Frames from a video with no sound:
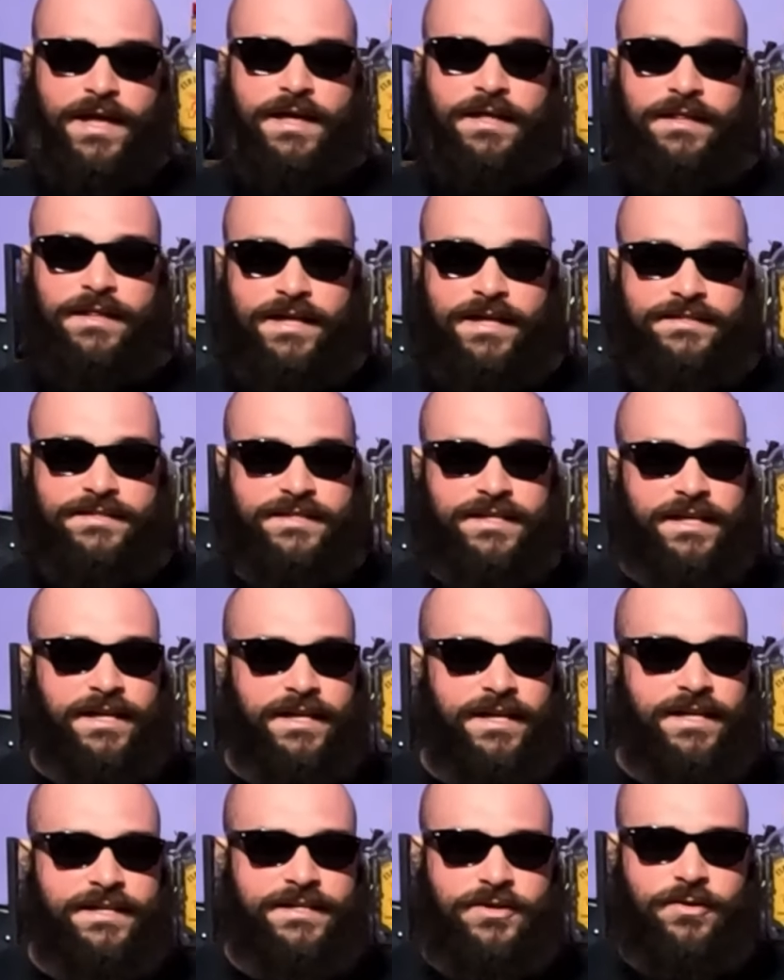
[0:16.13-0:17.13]
Let's get
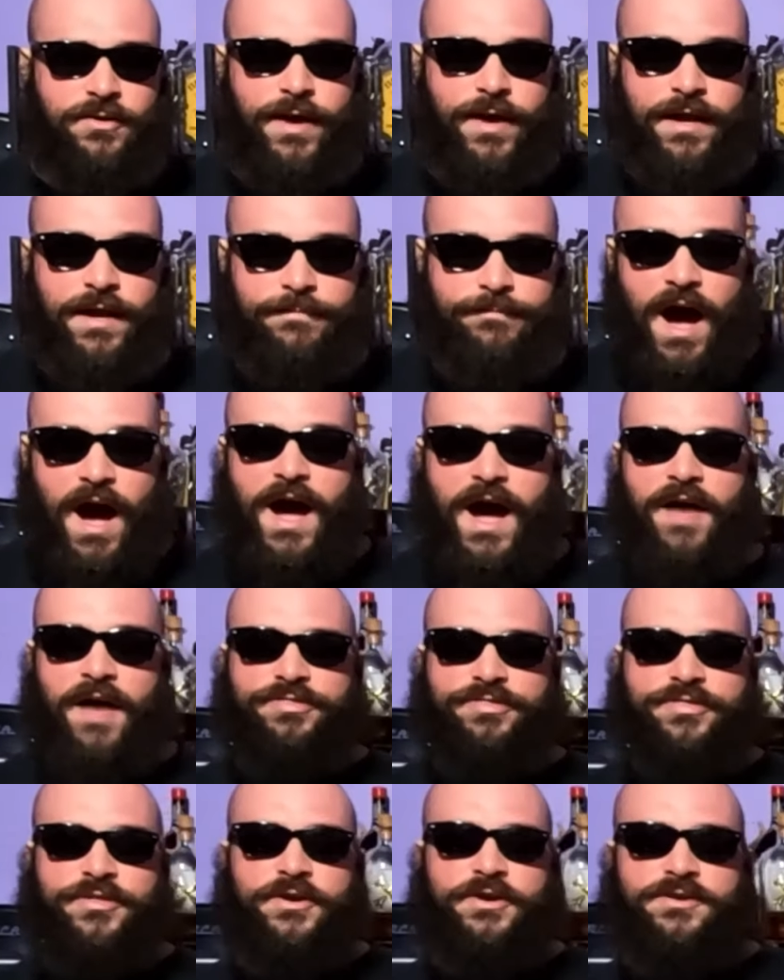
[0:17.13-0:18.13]
into it.
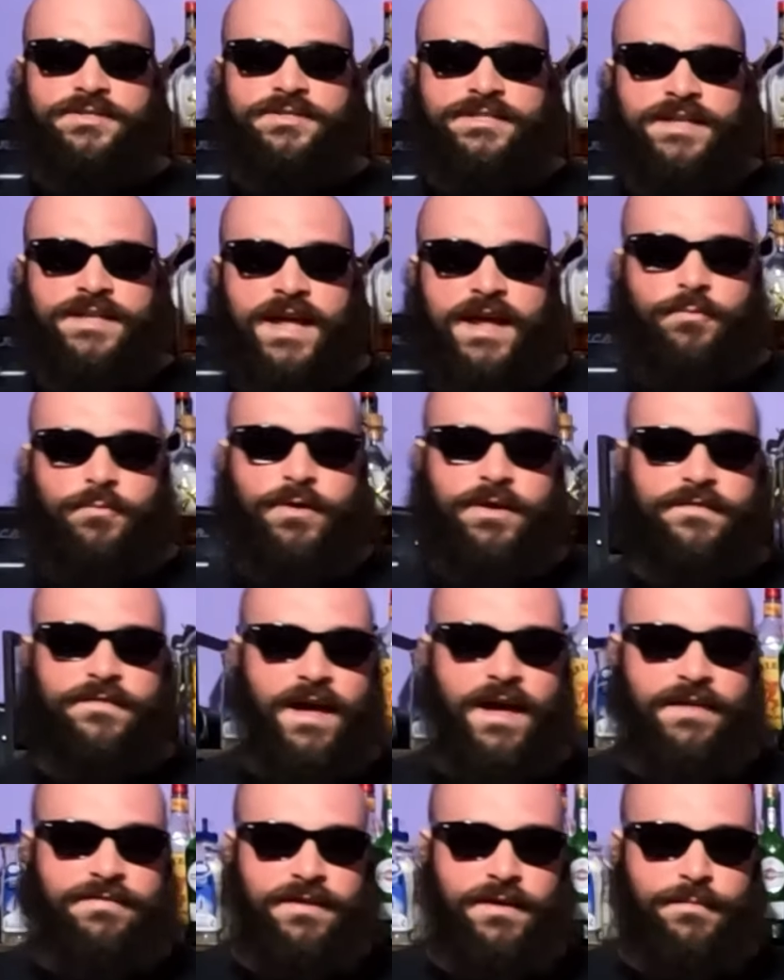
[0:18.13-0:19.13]
On Thursday, we've
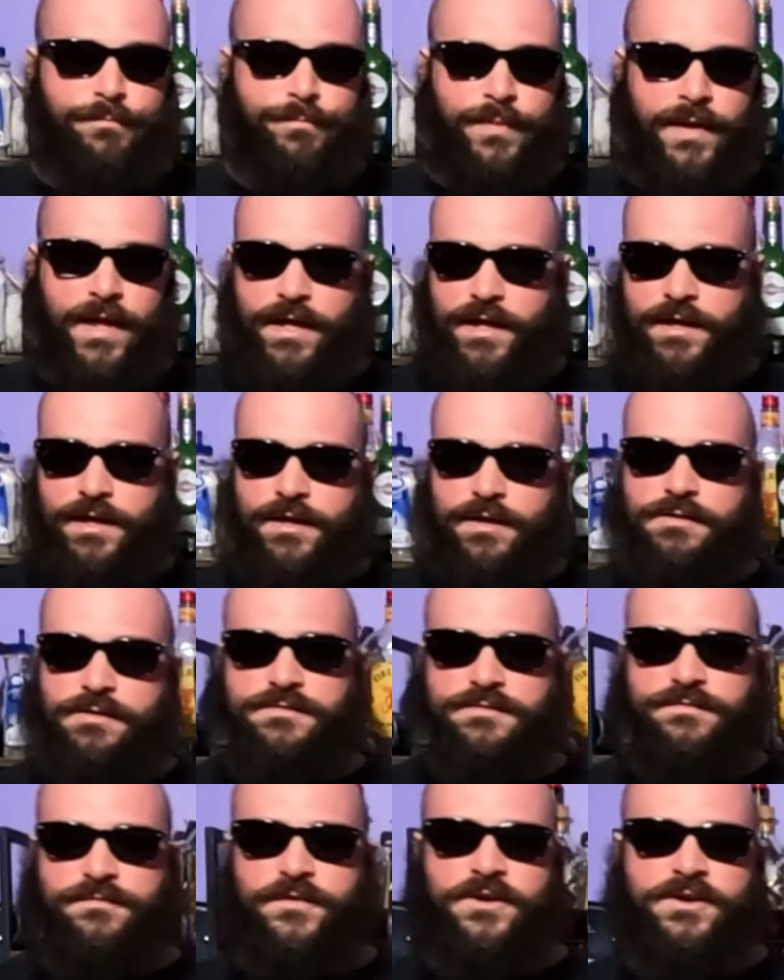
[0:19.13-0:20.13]
got the
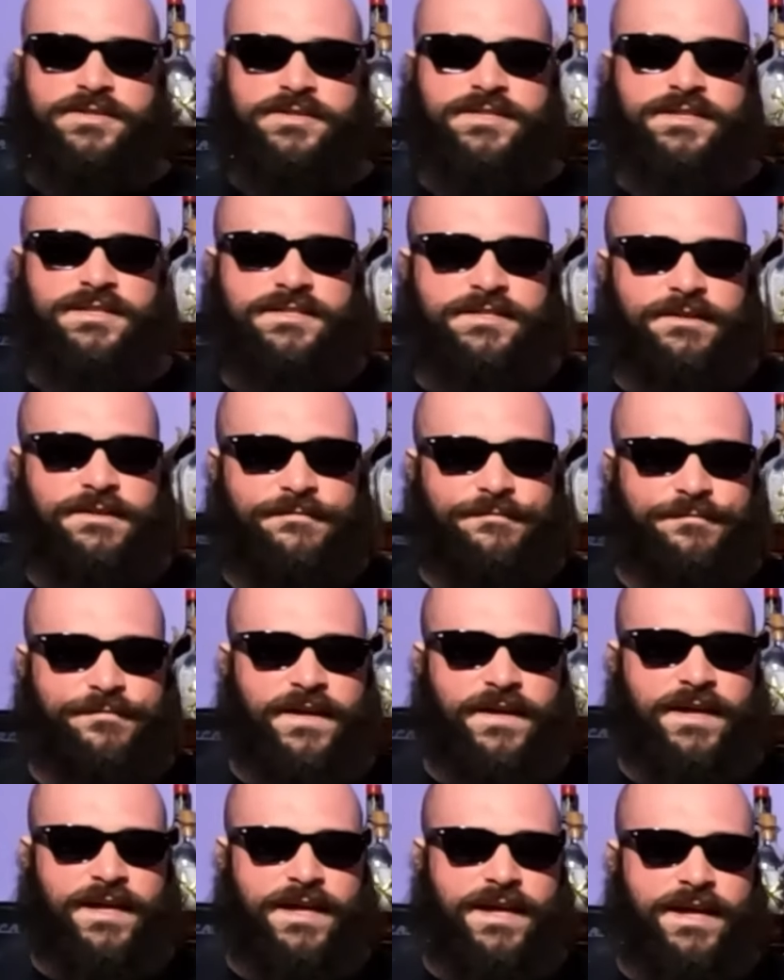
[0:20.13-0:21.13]
Bills versus the
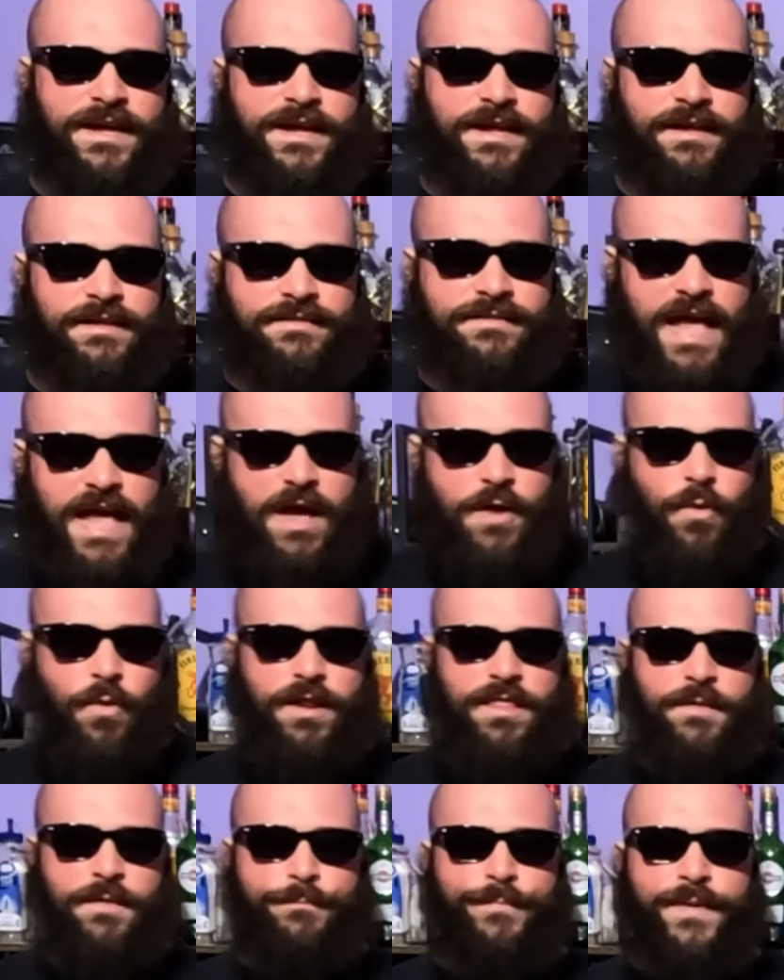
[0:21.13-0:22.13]
Finns, one
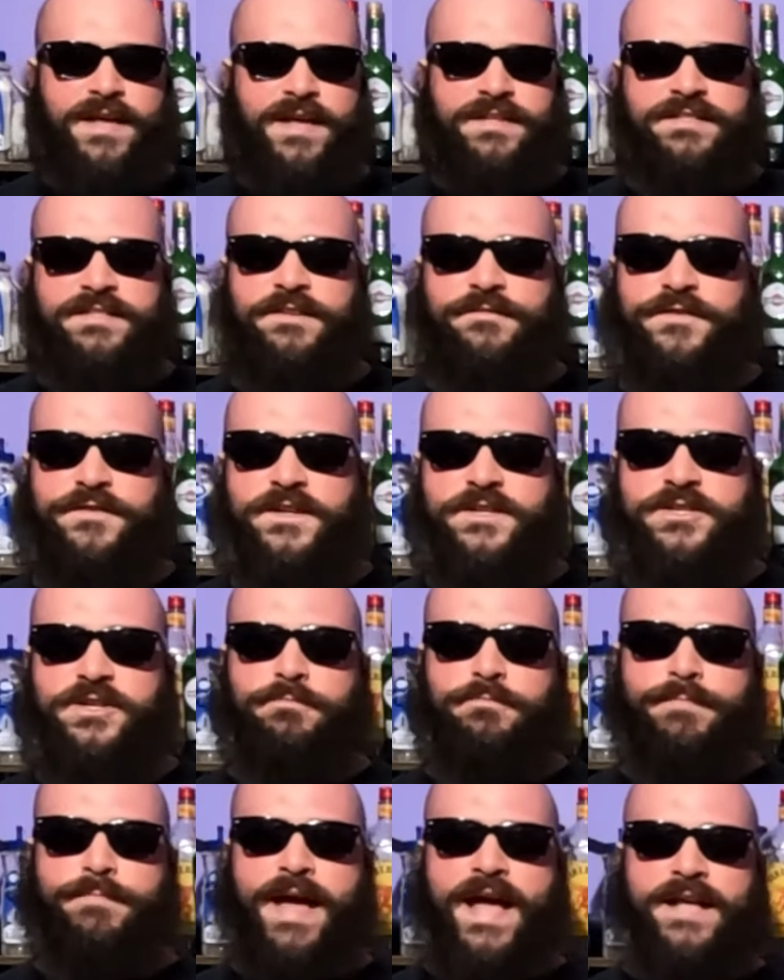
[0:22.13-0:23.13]
of the best divisional
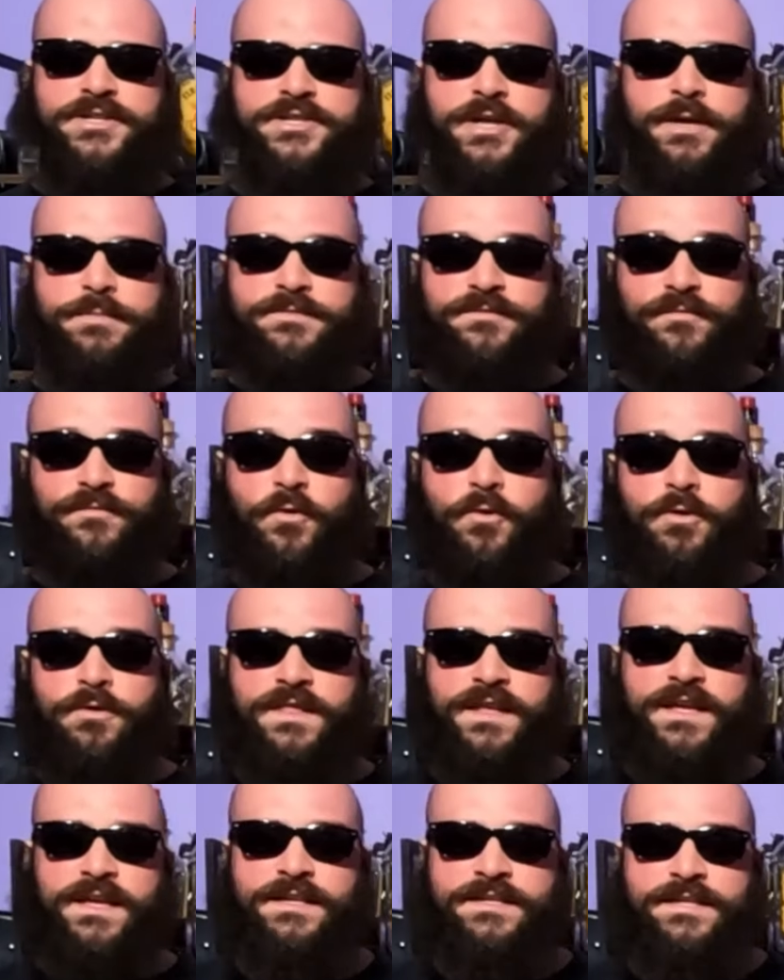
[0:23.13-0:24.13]
matchups for
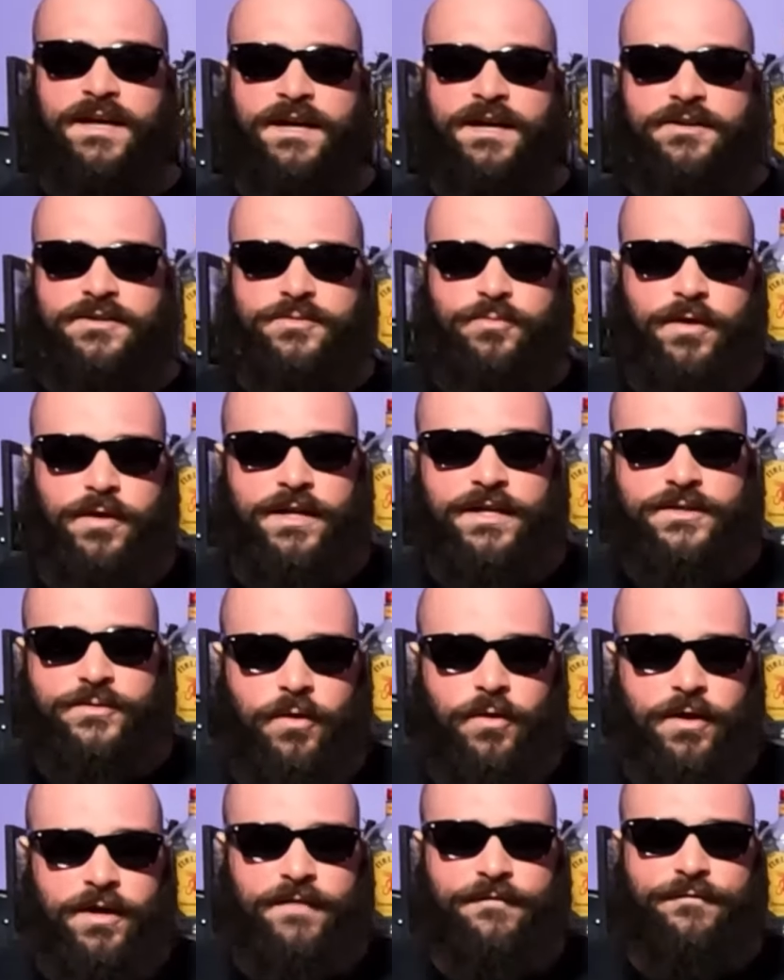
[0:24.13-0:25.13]
the entire
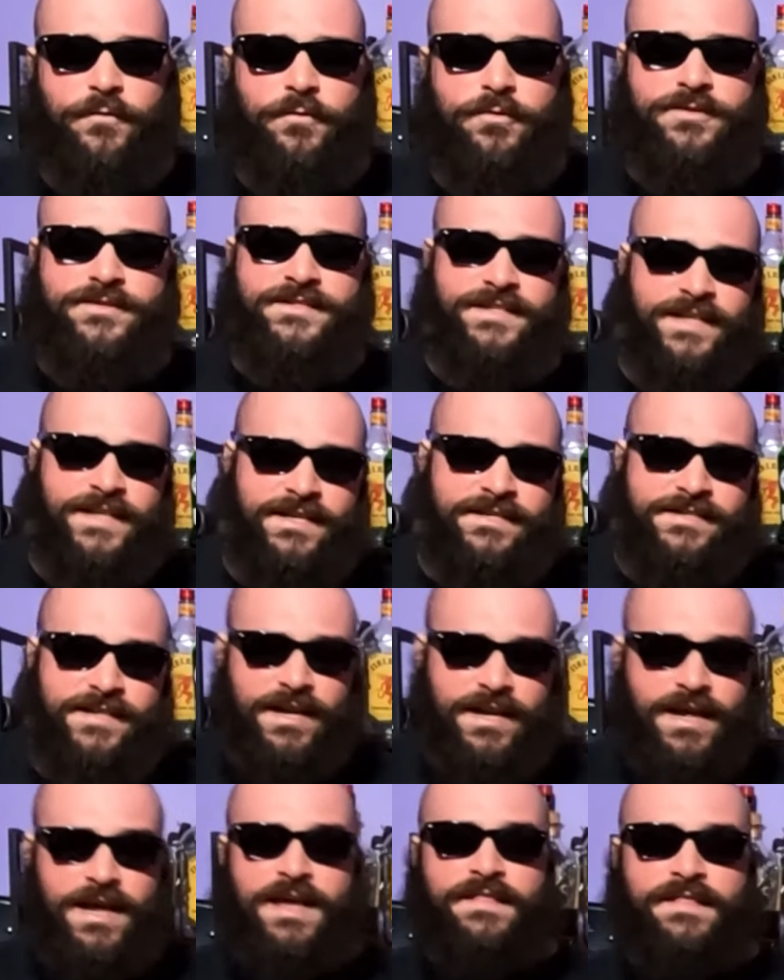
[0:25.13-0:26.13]
2024
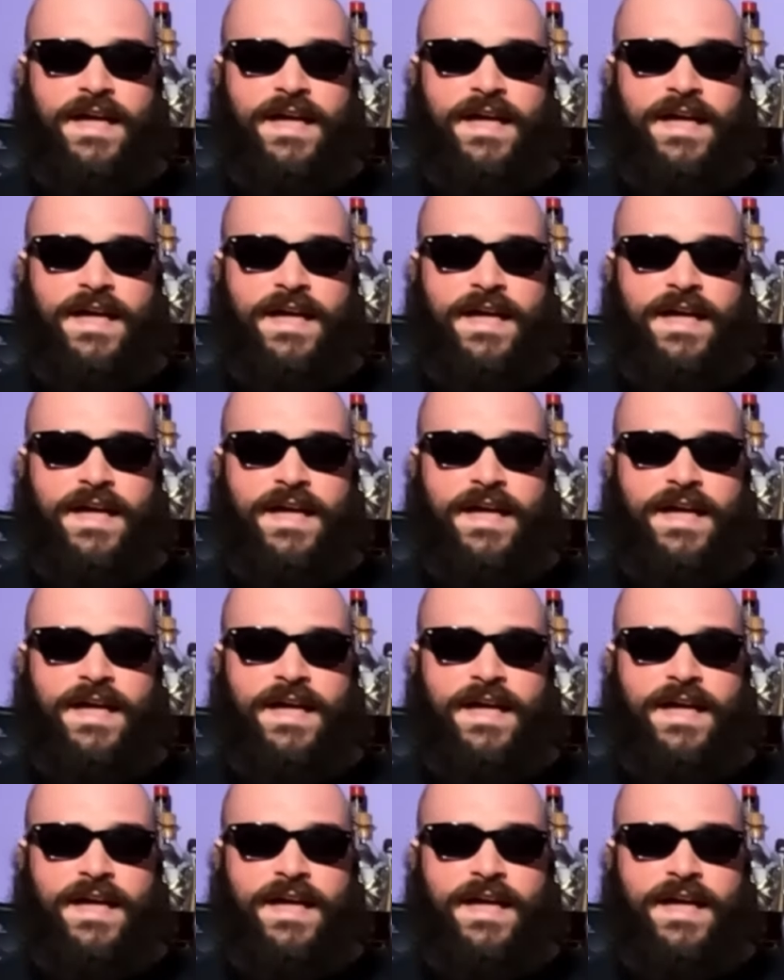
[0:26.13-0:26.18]
season.